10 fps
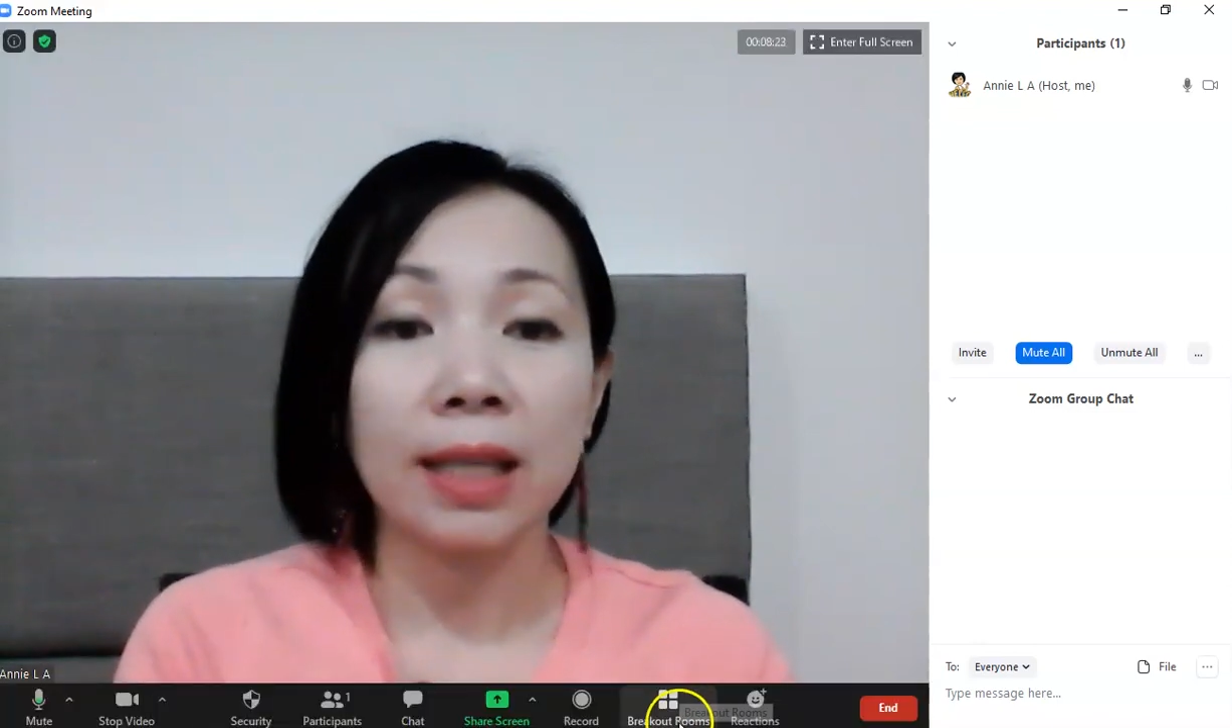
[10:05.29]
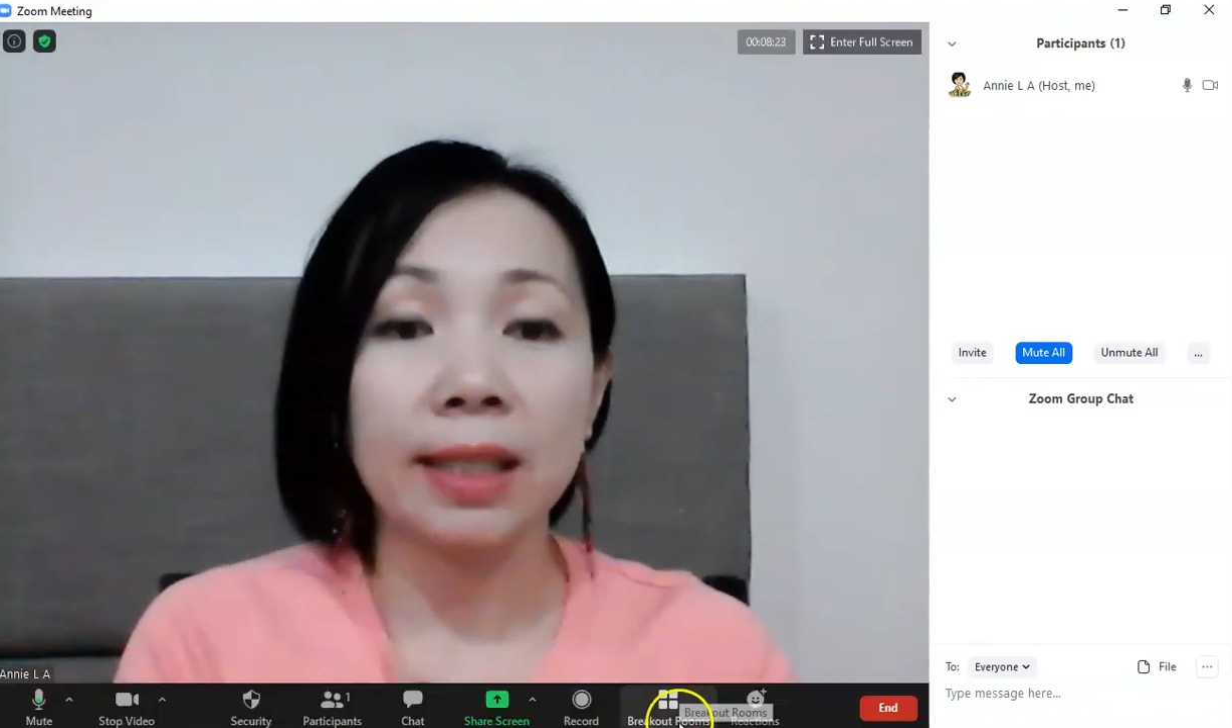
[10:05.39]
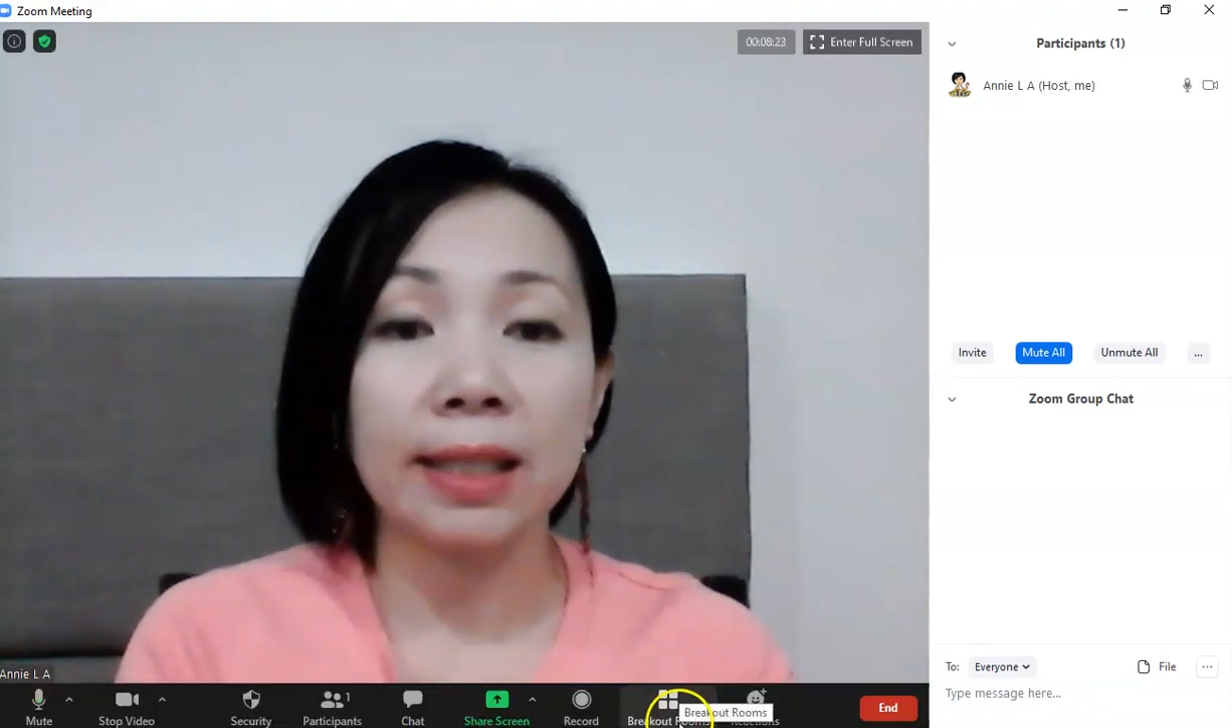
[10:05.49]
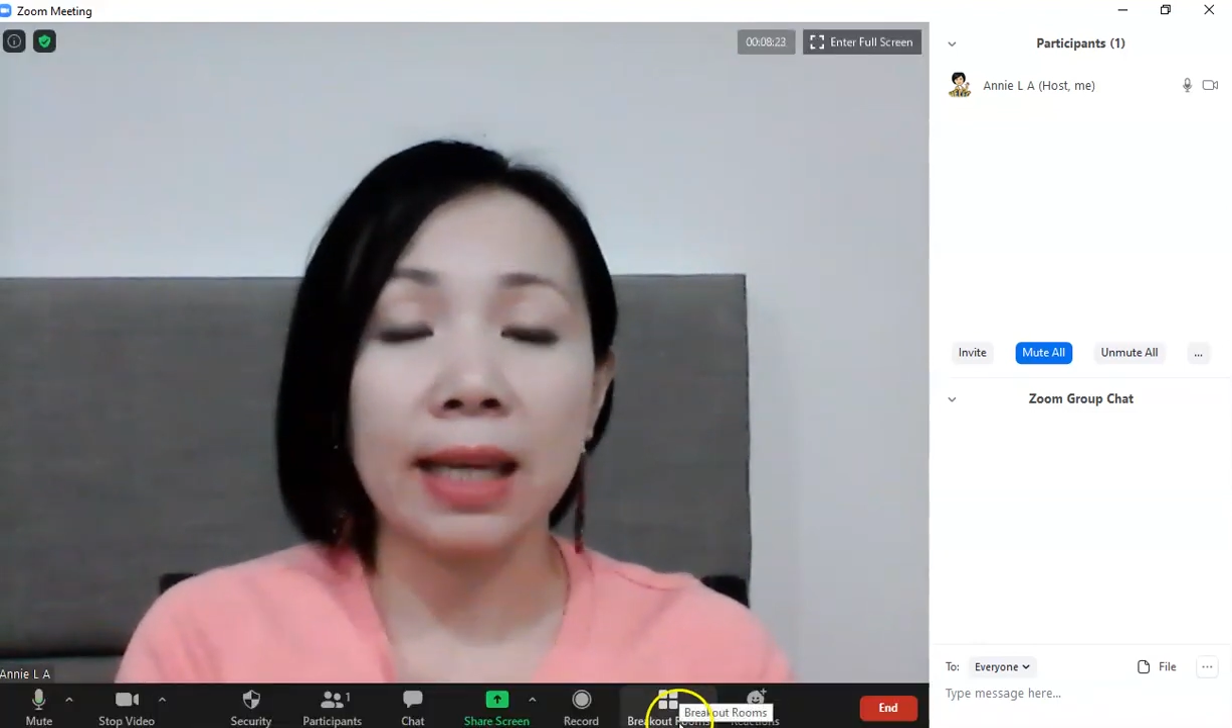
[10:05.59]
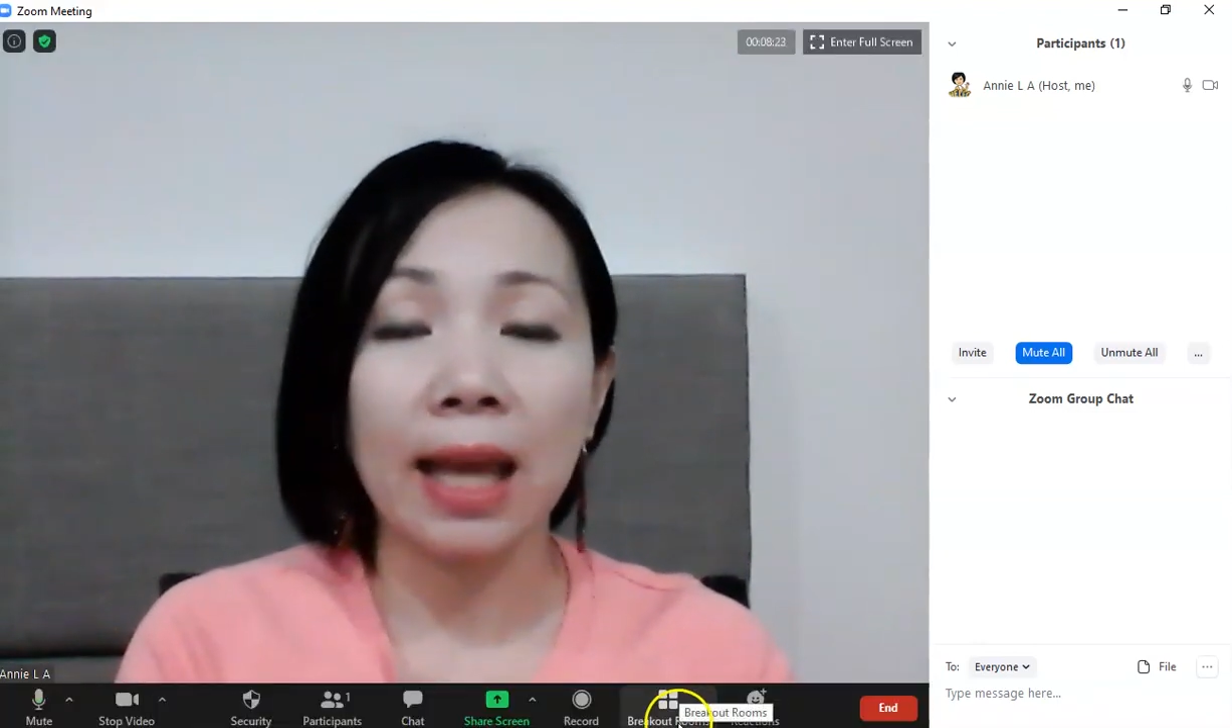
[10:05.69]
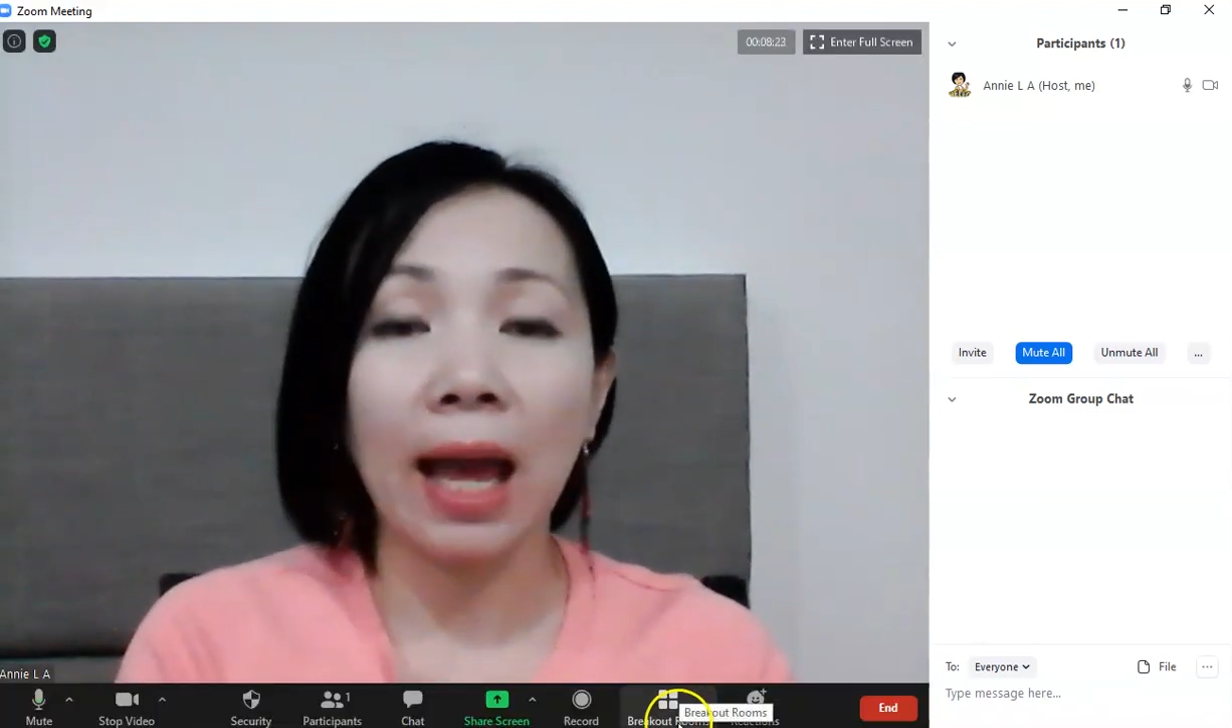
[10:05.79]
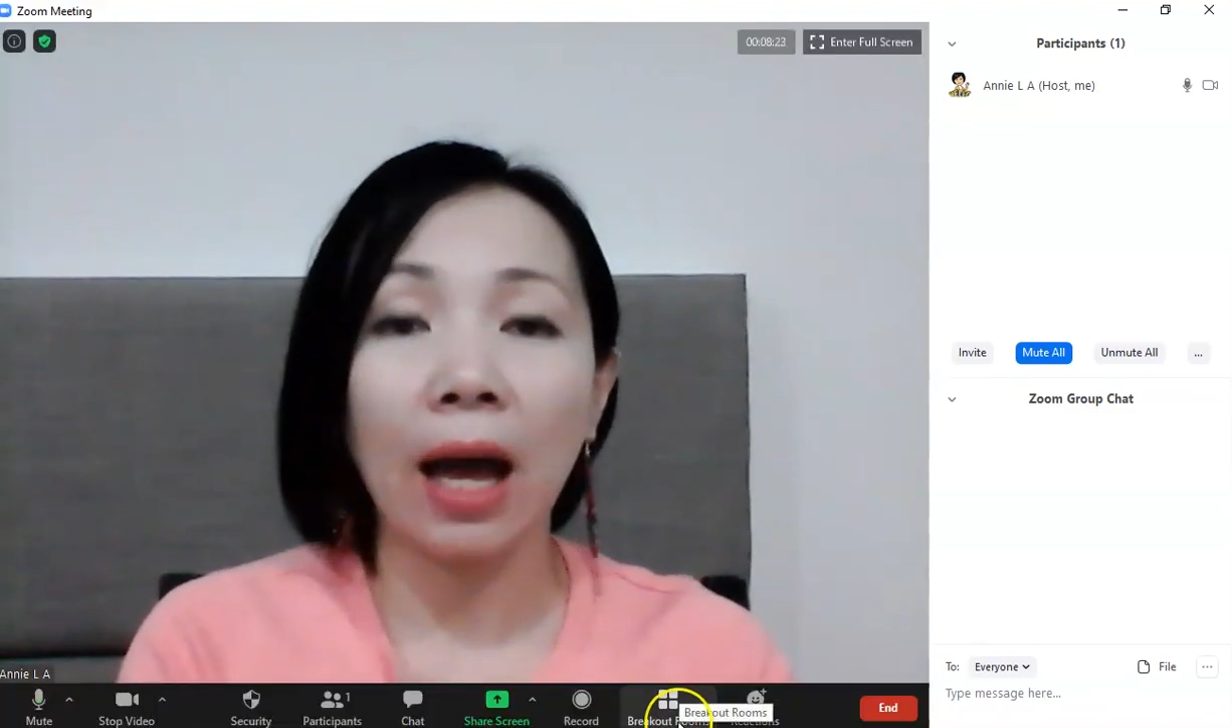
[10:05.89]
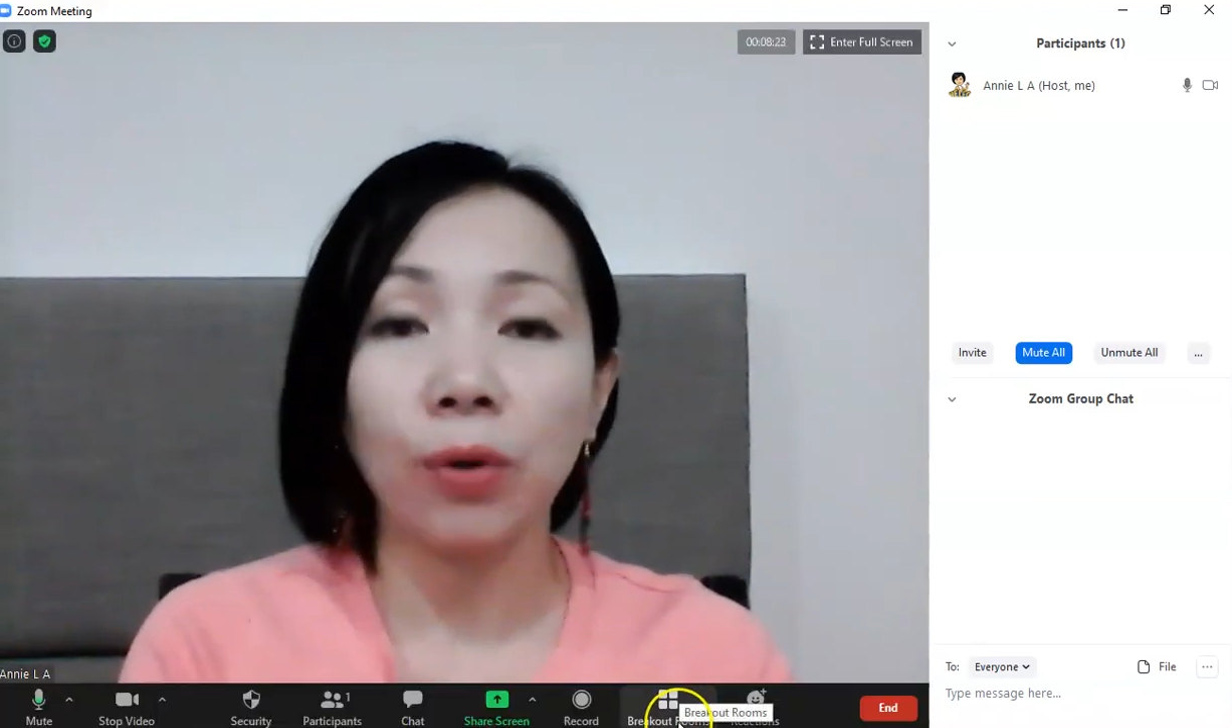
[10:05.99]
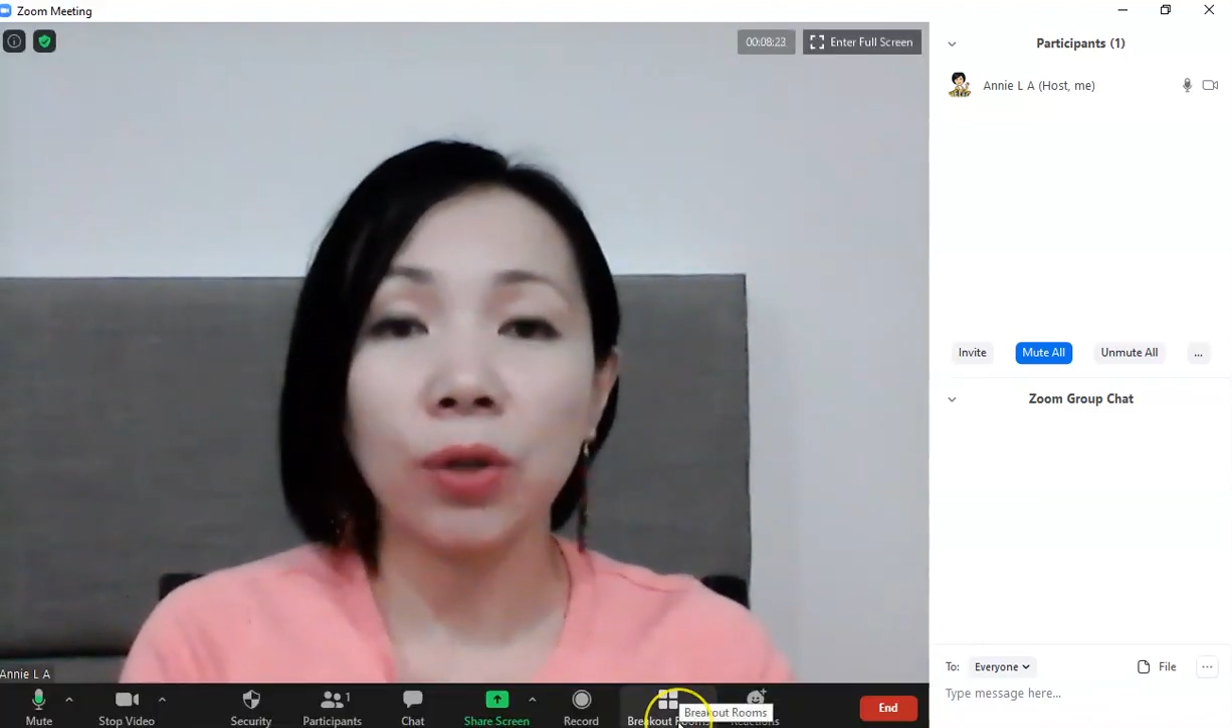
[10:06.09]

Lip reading: see how